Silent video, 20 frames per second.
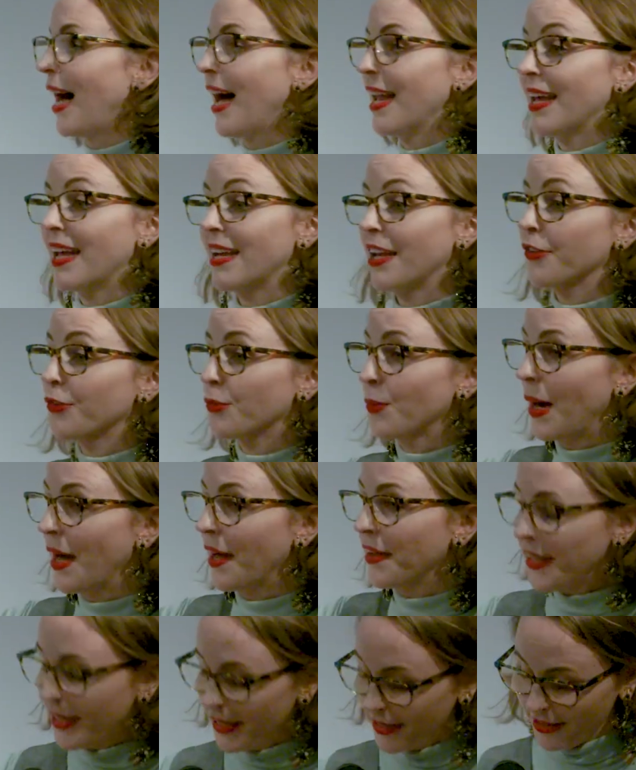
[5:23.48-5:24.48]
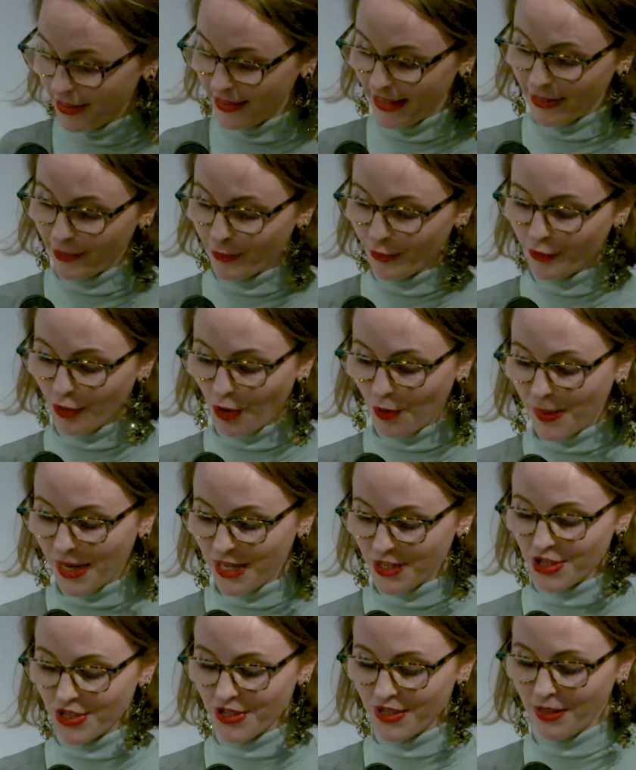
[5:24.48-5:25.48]
Alaa Laswani, thank you so
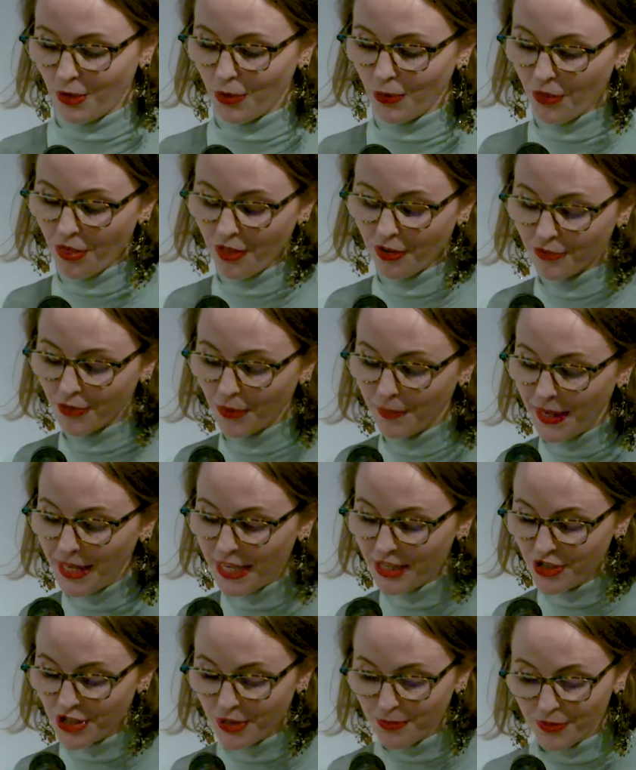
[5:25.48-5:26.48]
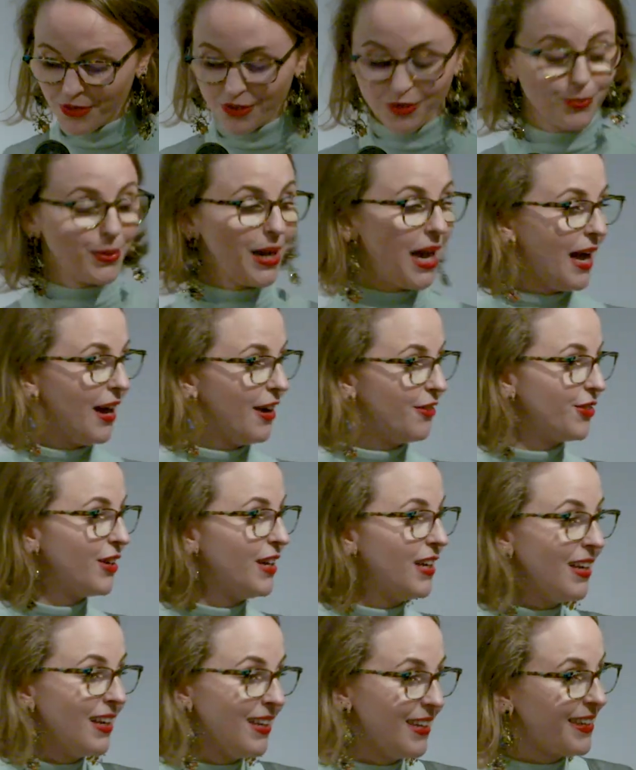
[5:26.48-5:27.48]
much, author from Egypt. We have
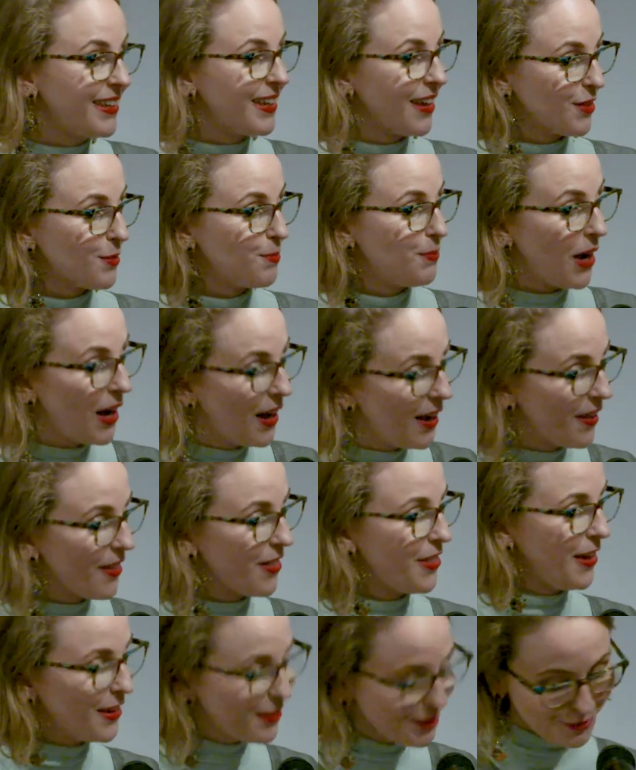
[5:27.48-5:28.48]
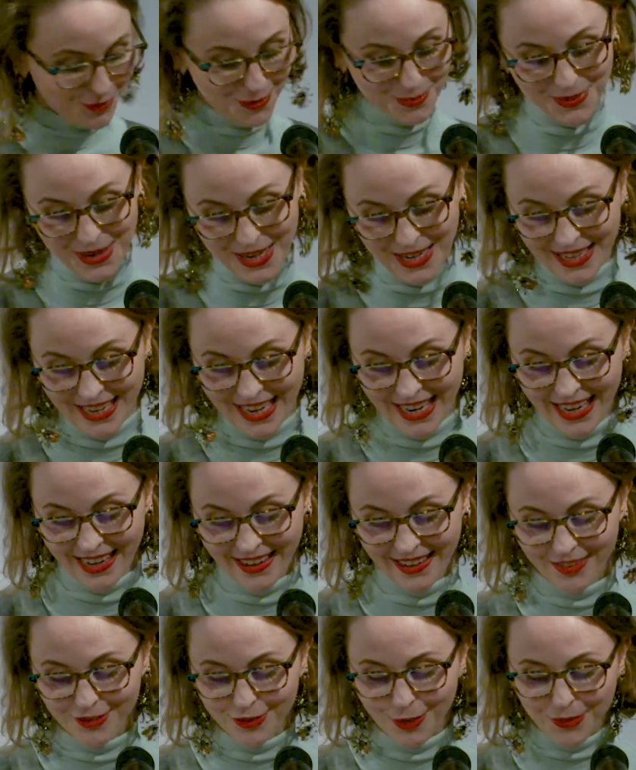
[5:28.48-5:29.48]
Lynn Gaspar, thank you for being
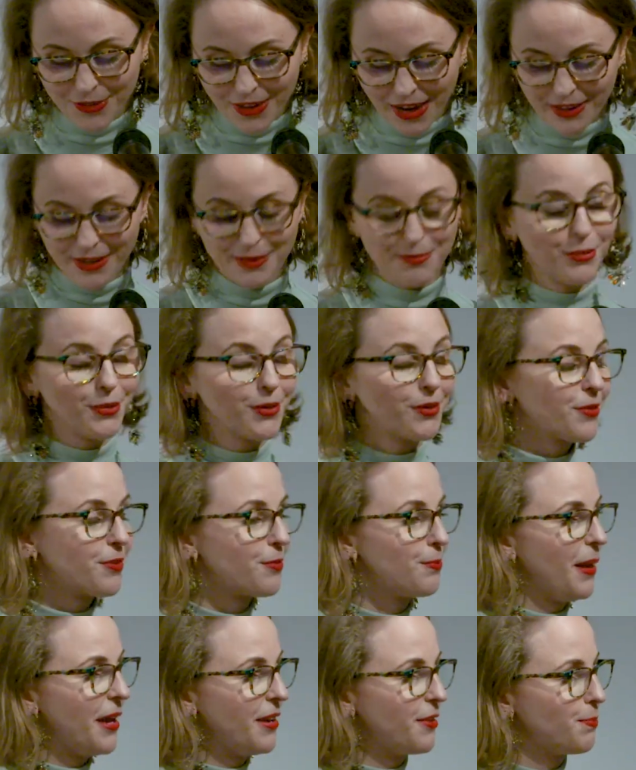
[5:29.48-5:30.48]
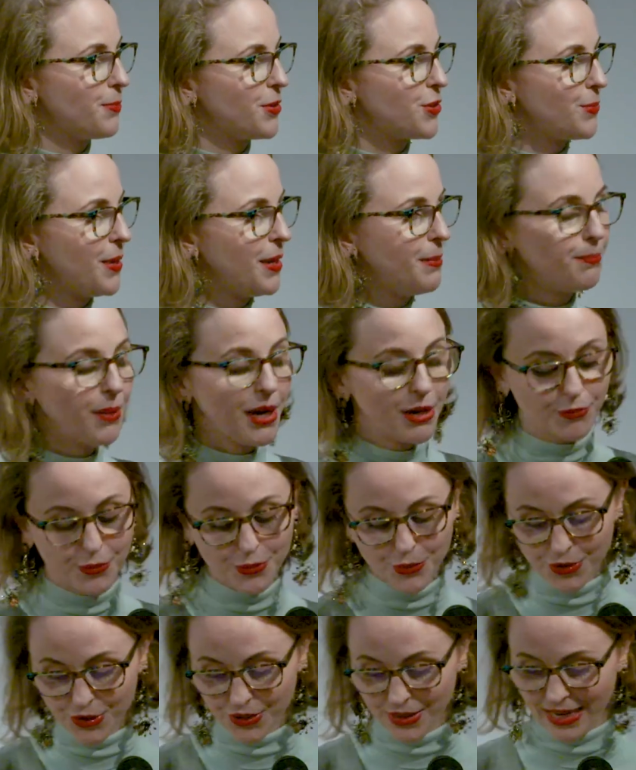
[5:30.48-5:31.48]
here, from Saki Books, based between
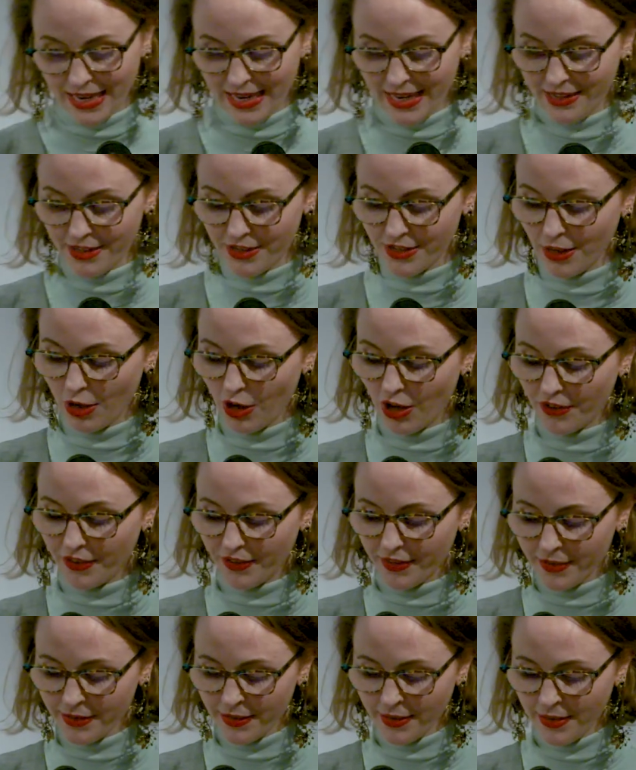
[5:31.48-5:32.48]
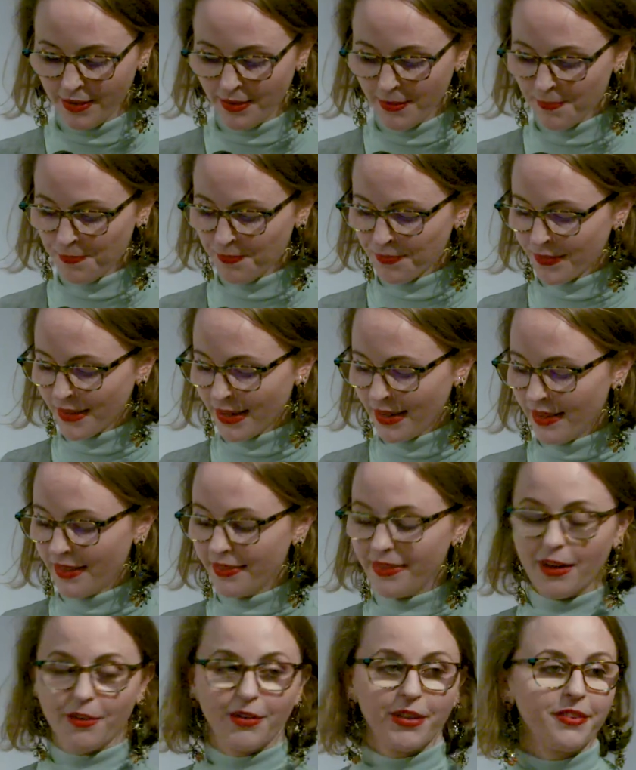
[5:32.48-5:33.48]
Beirut and London.
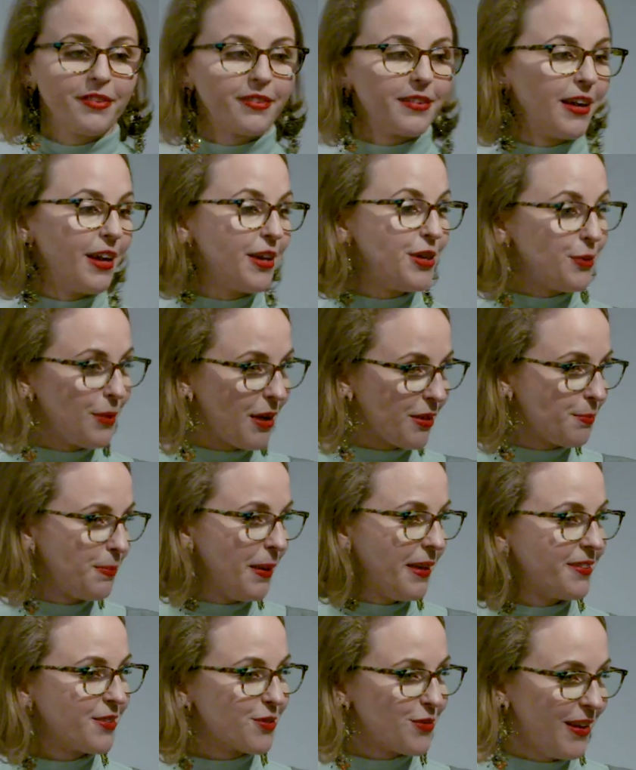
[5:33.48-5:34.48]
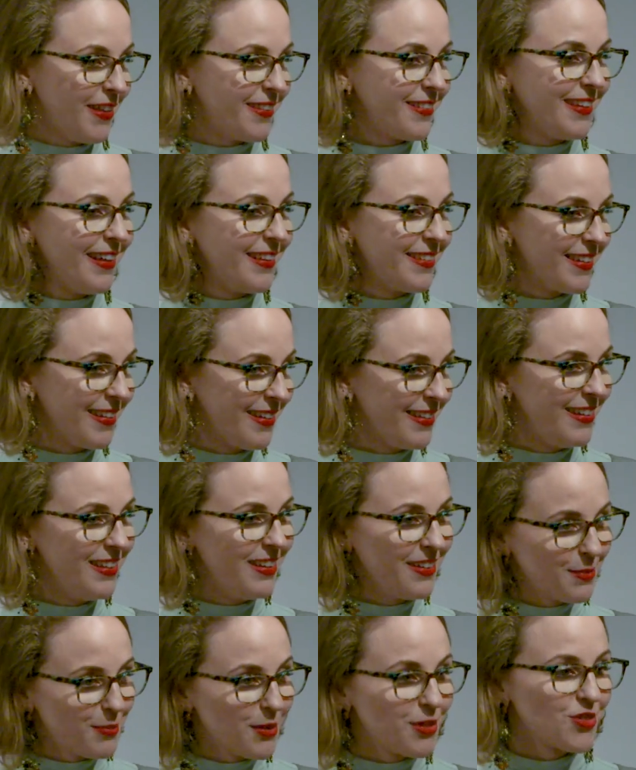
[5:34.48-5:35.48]
There is a US-based translator,
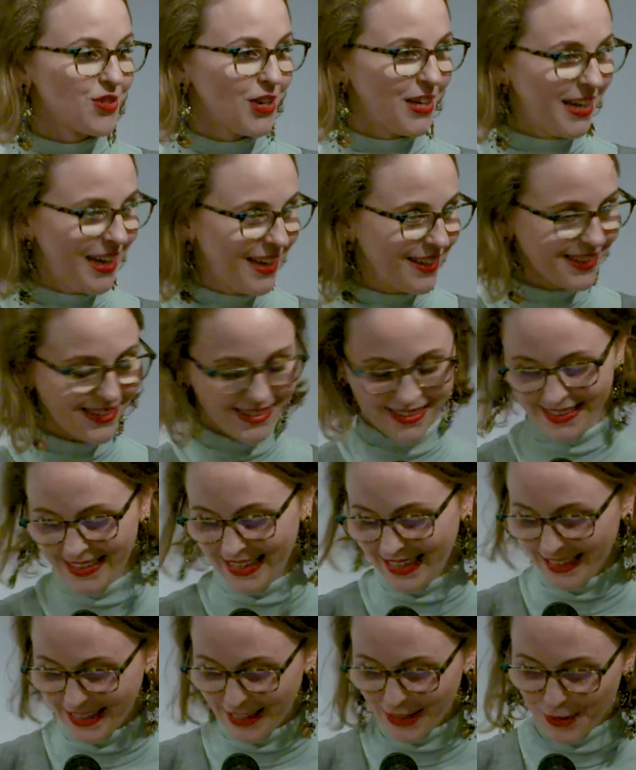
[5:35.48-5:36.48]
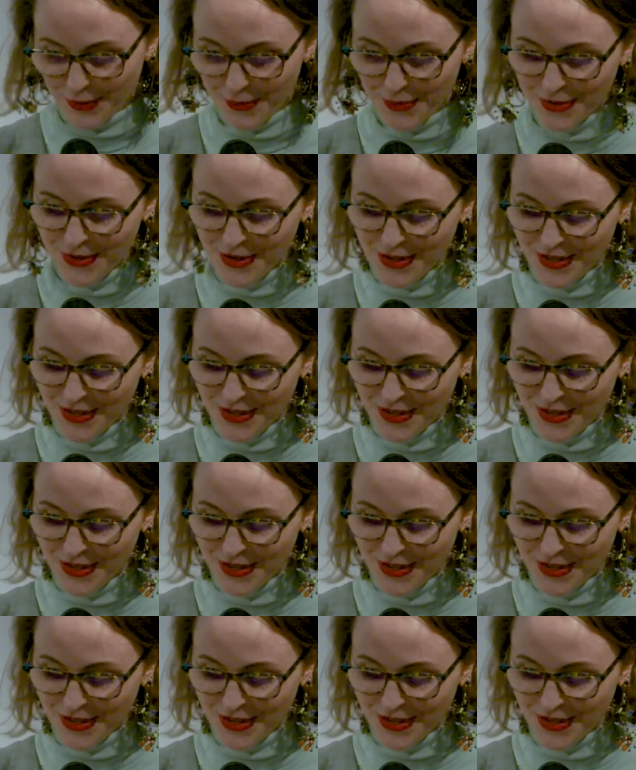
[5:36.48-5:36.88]
Elizabeth Jacquet, thank you.